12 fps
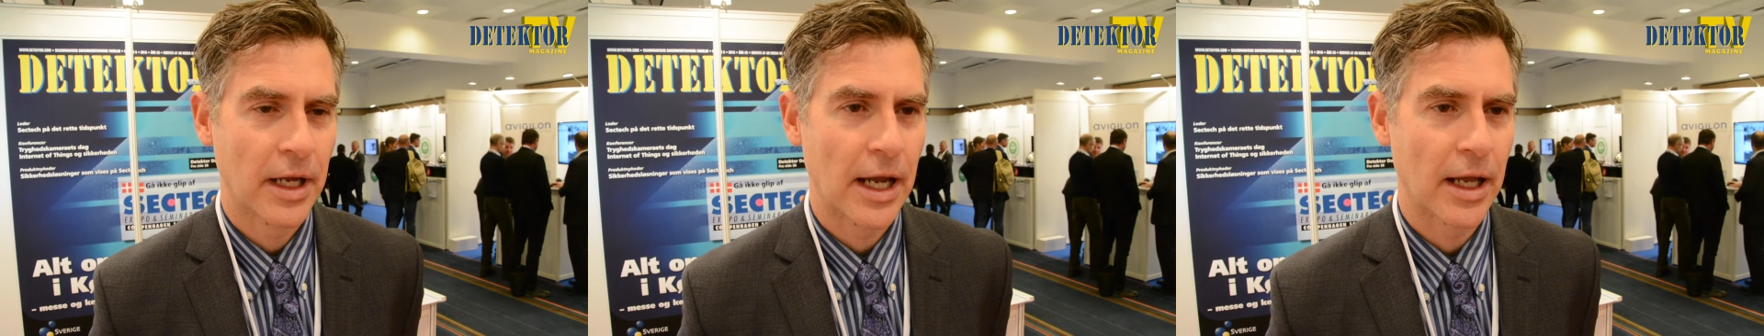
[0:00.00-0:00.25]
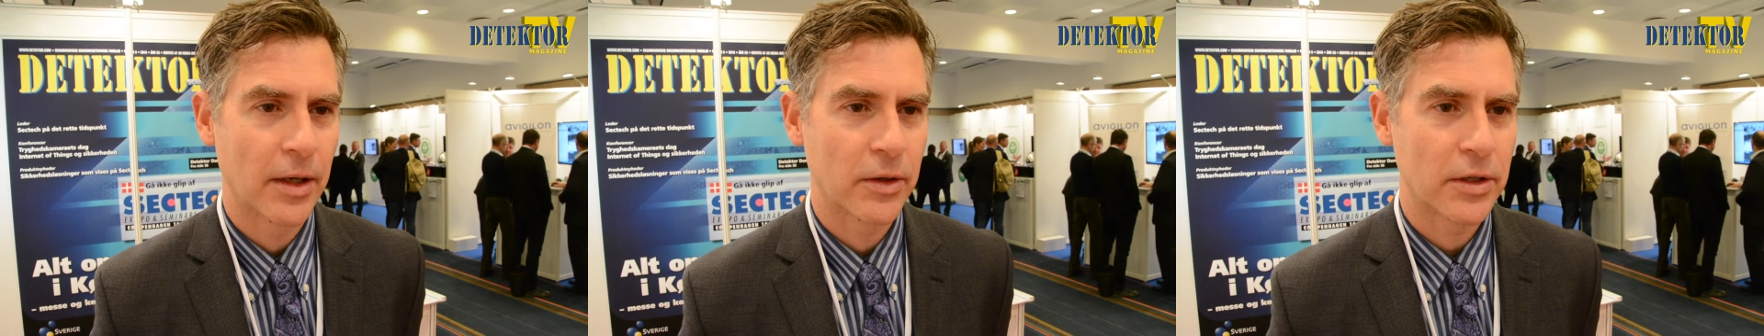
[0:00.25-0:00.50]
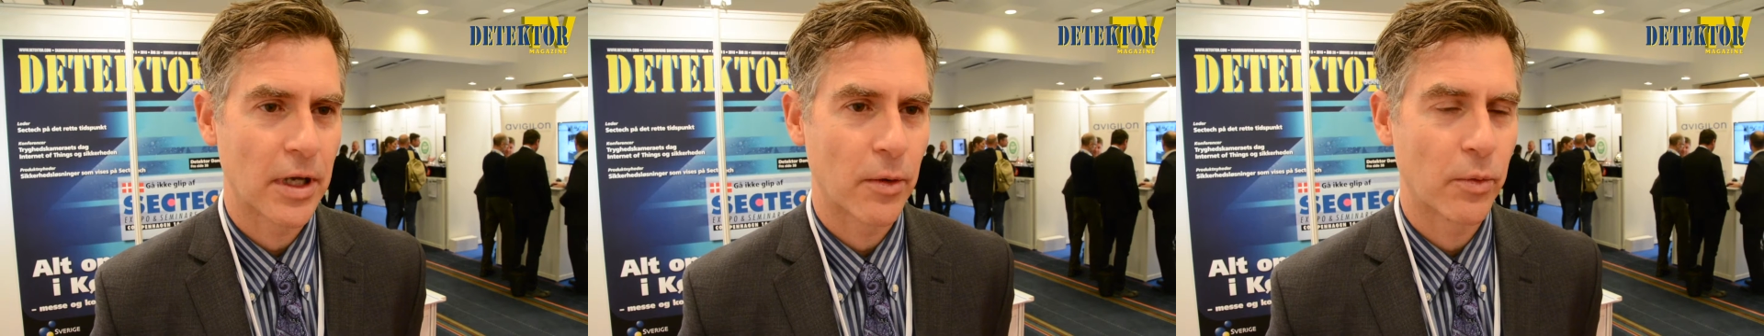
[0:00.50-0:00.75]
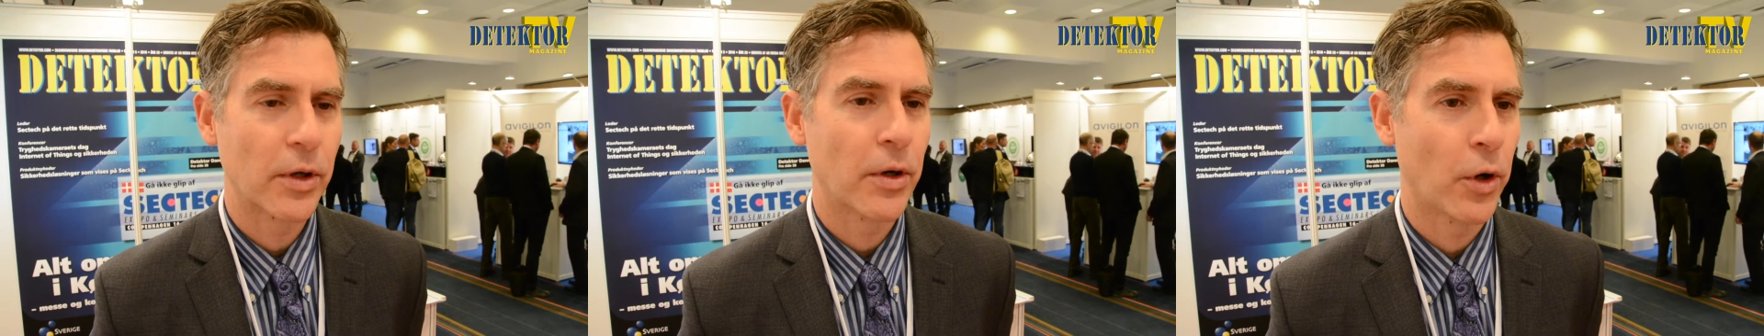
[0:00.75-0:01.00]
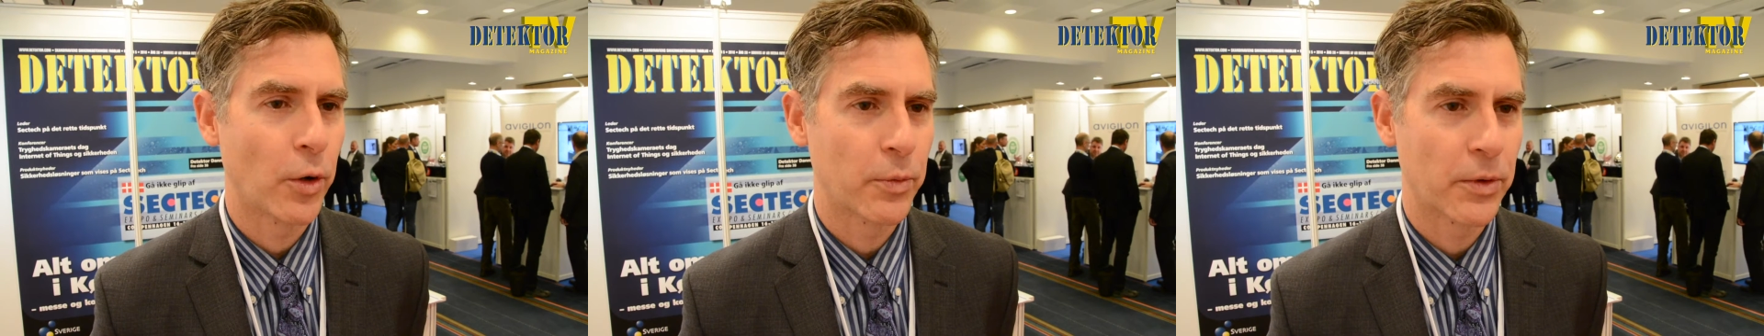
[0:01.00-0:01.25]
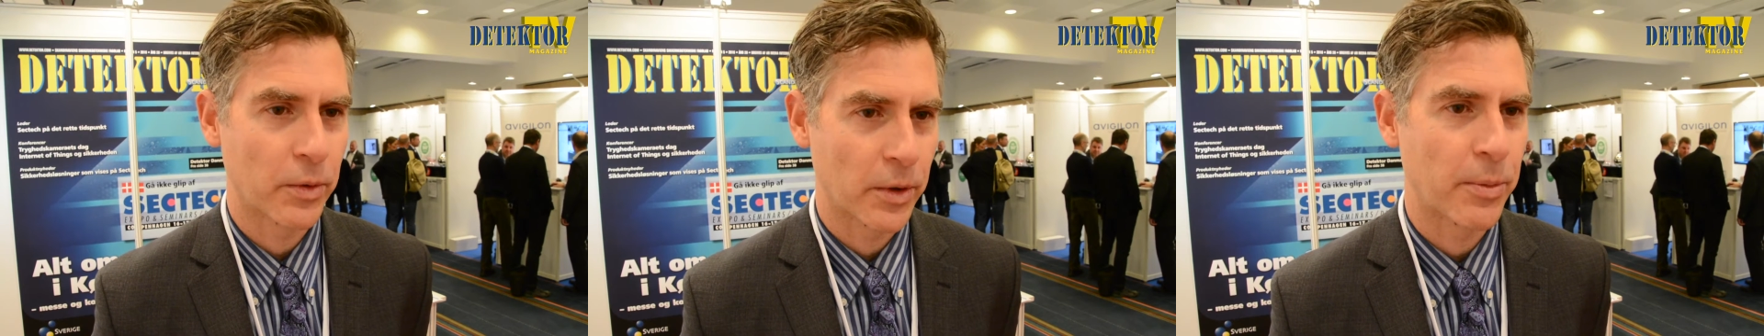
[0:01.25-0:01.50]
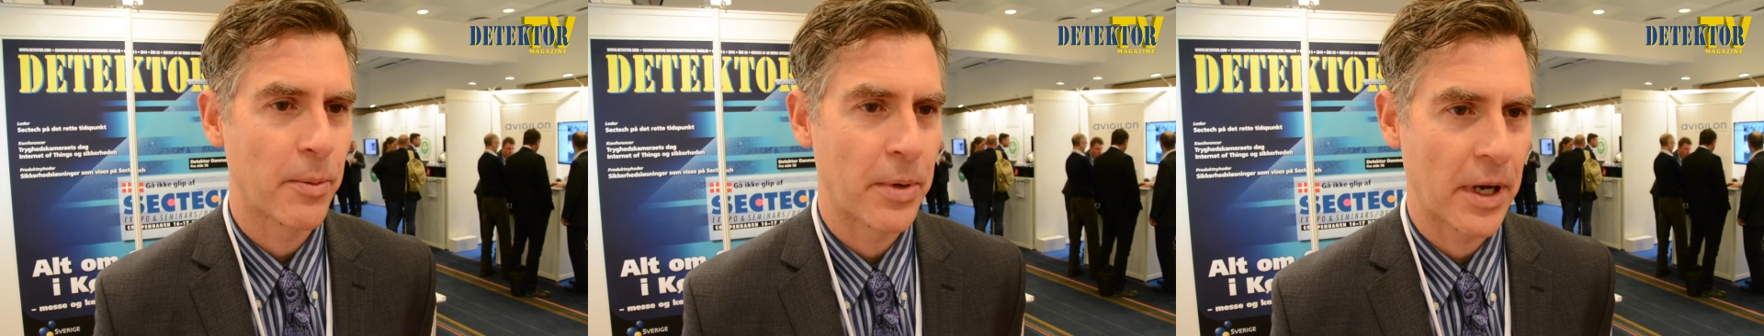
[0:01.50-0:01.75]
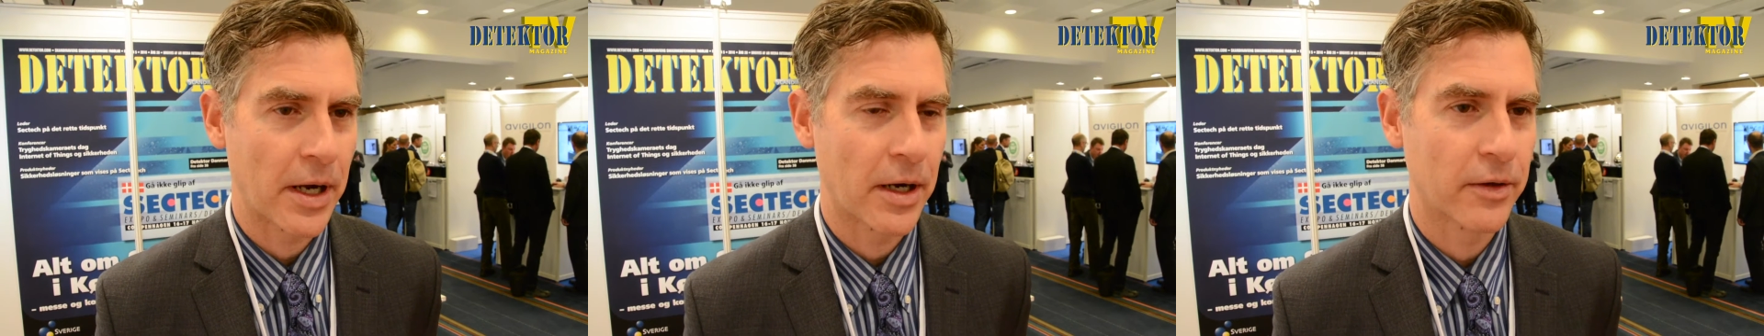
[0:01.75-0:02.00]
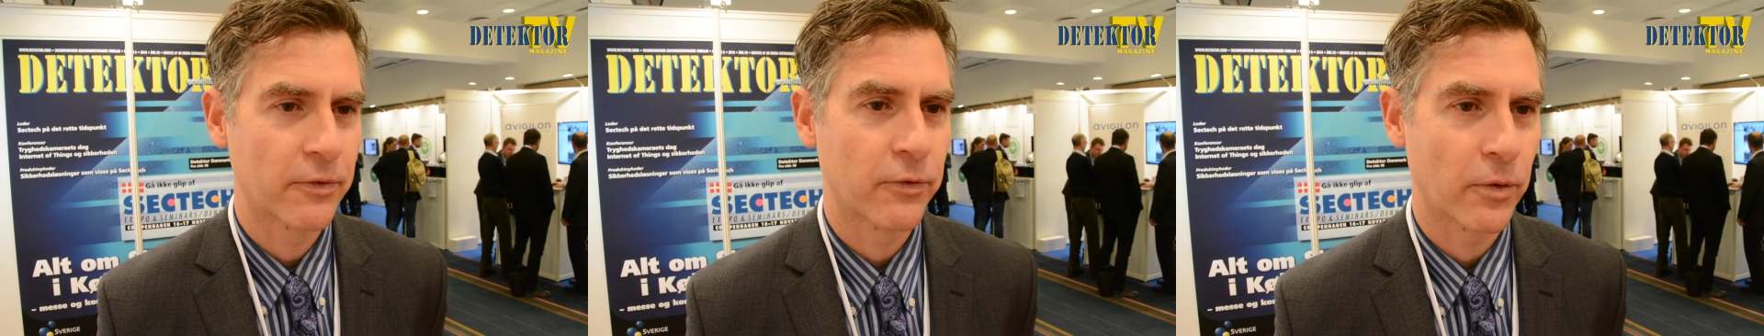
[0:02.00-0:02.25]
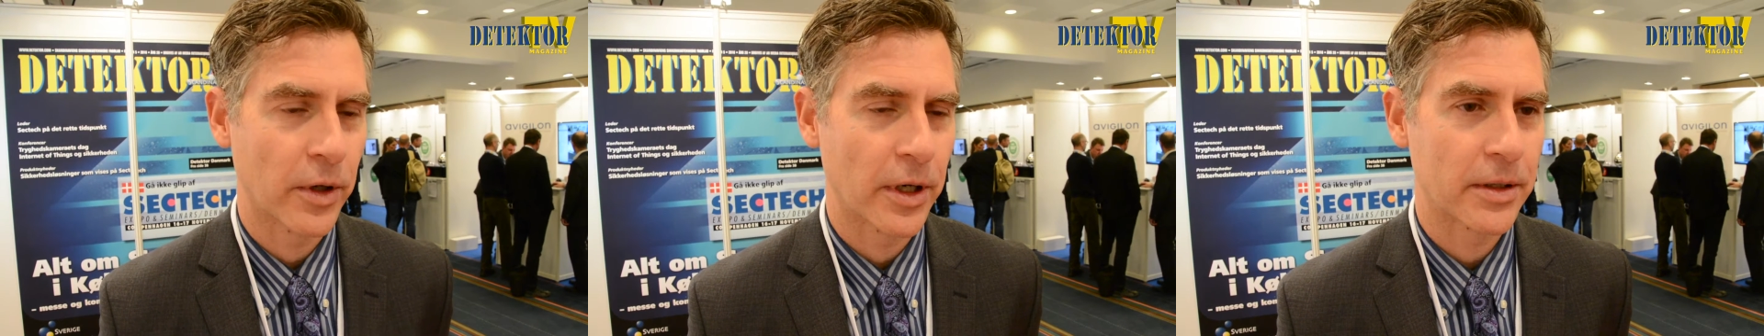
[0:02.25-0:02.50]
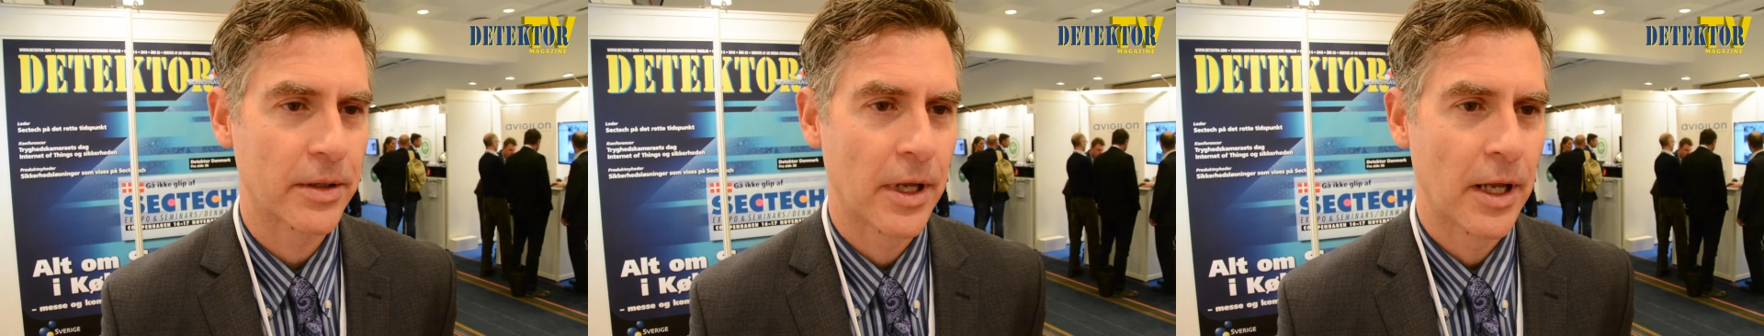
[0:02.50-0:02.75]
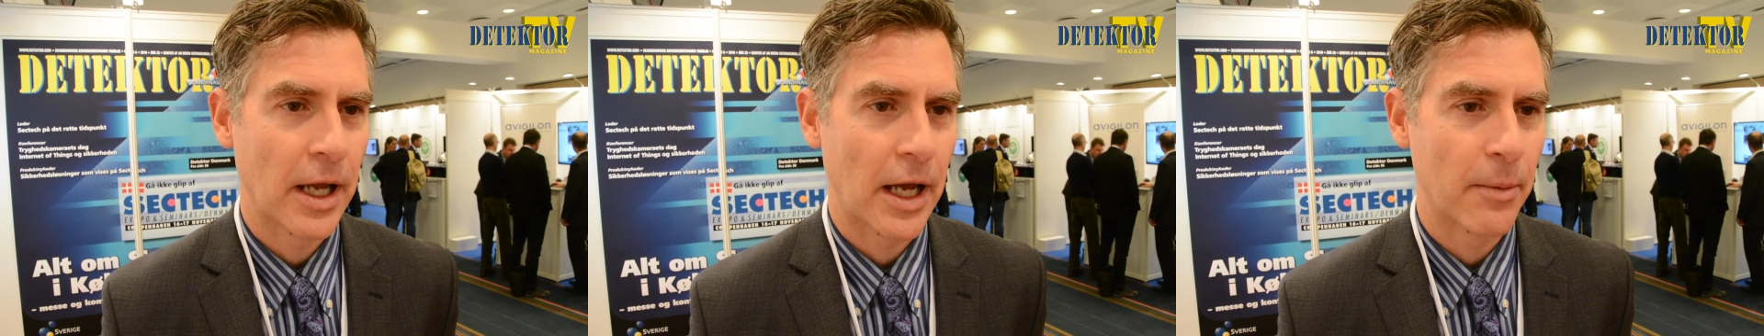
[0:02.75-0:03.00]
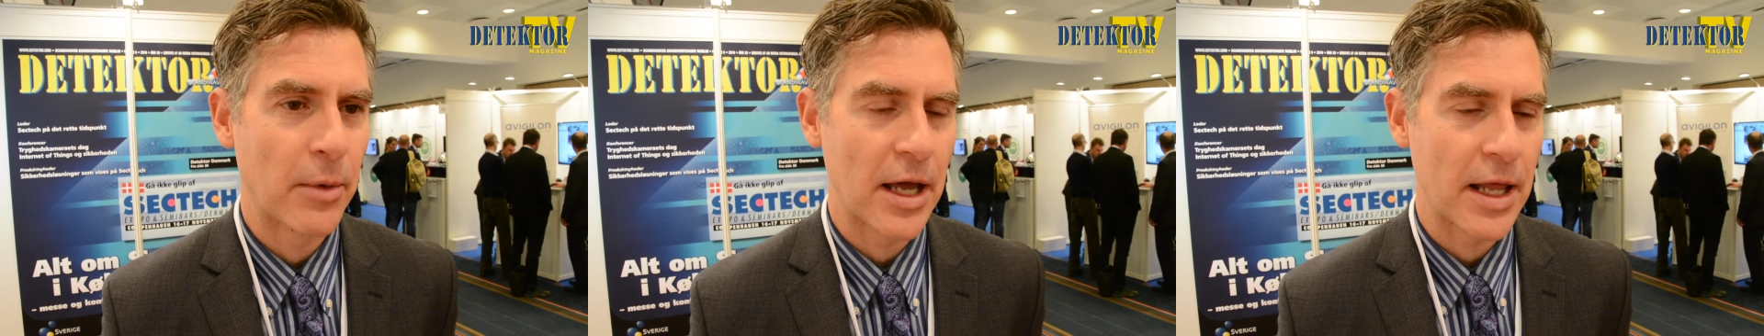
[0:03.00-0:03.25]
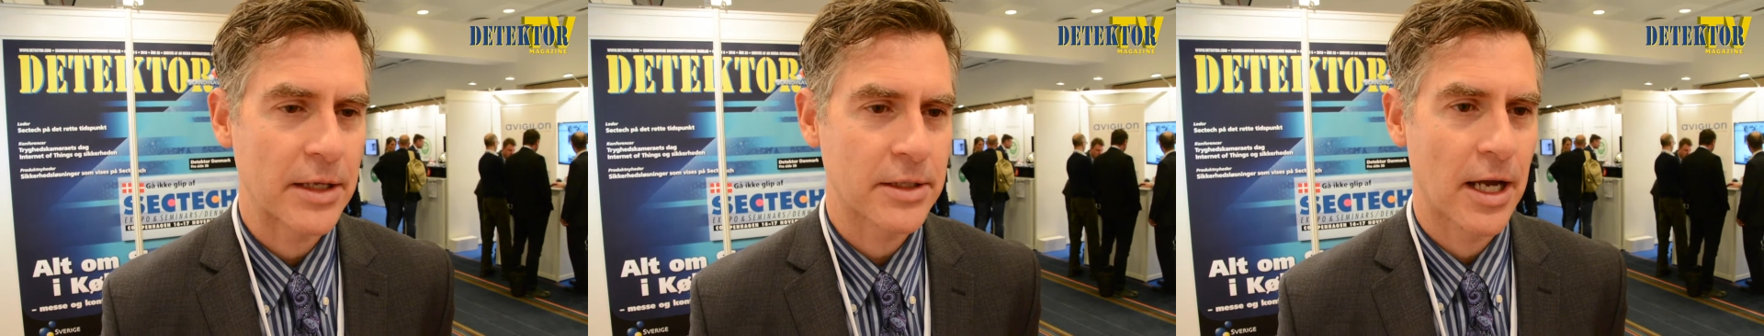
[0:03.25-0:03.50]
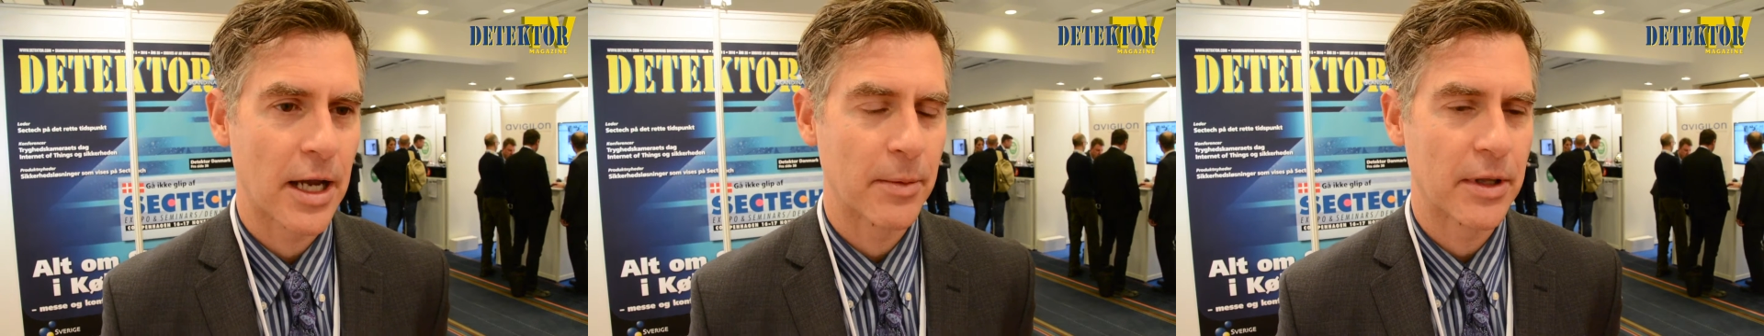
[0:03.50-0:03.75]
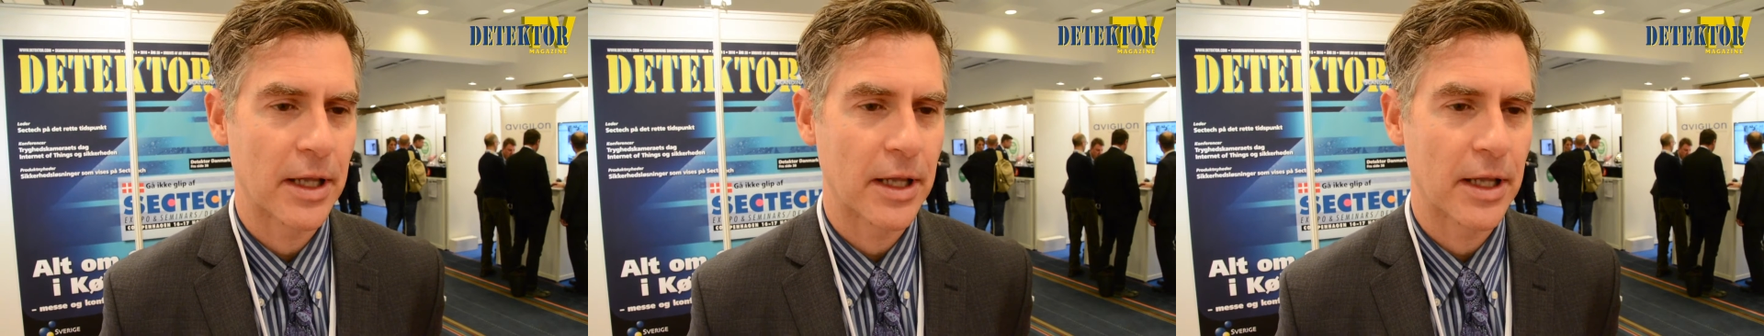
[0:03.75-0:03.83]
And we hope that we're prepared for it by that time.